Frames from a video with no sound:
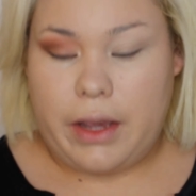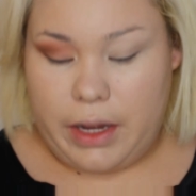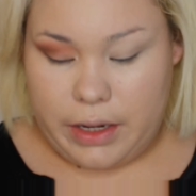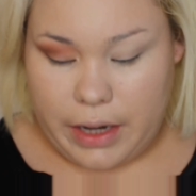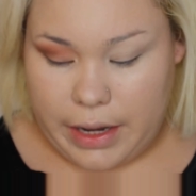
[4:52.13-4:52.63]

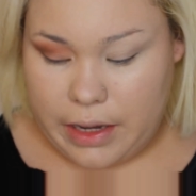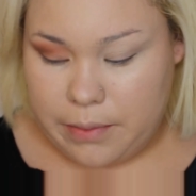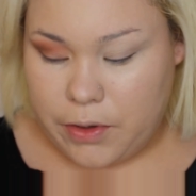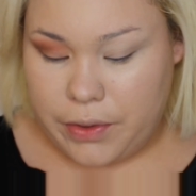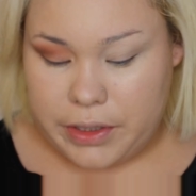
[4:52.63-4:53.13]
And I
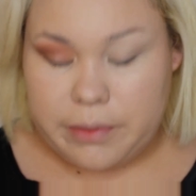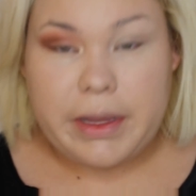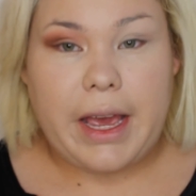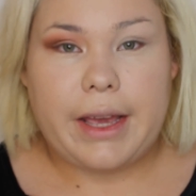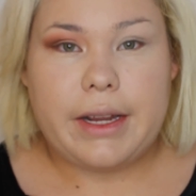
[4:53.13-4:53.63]
am going to
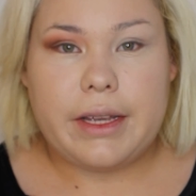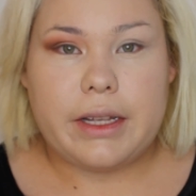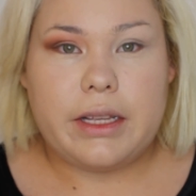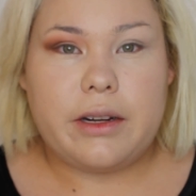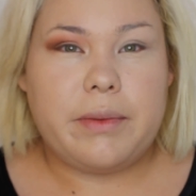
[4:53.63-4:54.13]
be adding
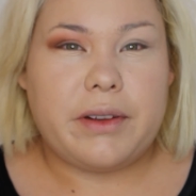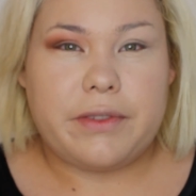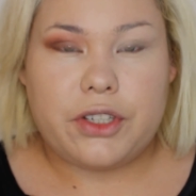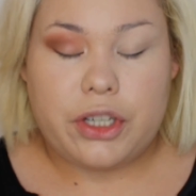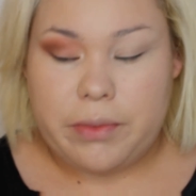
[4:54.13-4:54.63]
a little bit
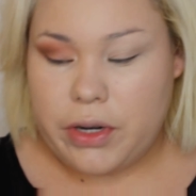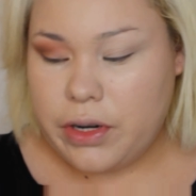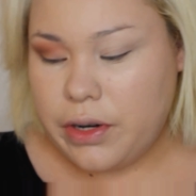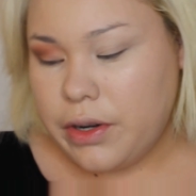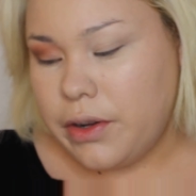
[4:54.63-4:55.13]
of
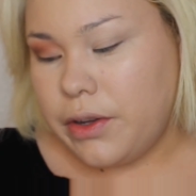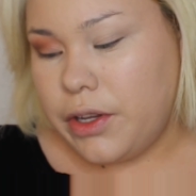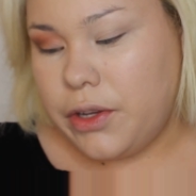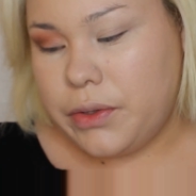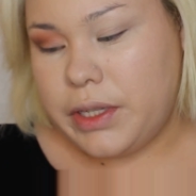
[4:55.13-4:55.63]
shimmer
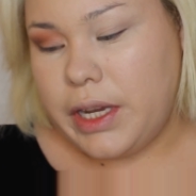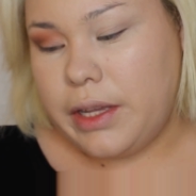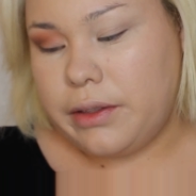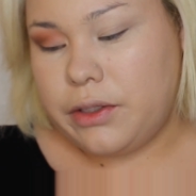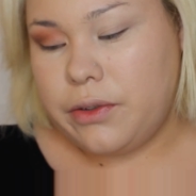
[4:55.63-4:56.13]

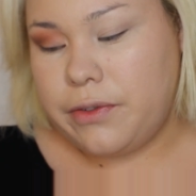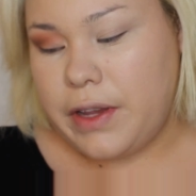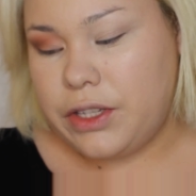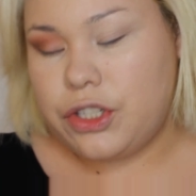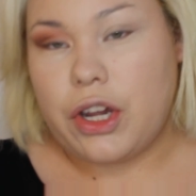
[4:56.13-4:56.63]
using Too
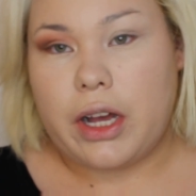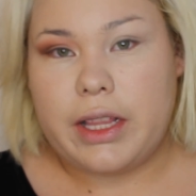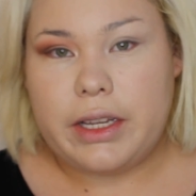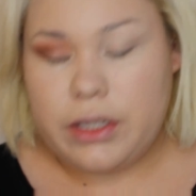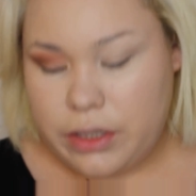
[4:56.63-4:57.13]
Faced
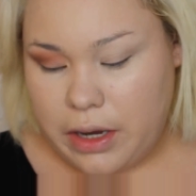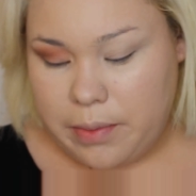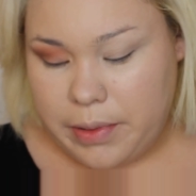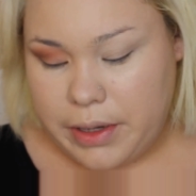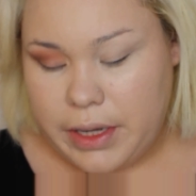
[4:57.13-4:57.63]
Chocolate
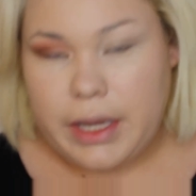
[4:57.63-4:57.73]
Shop,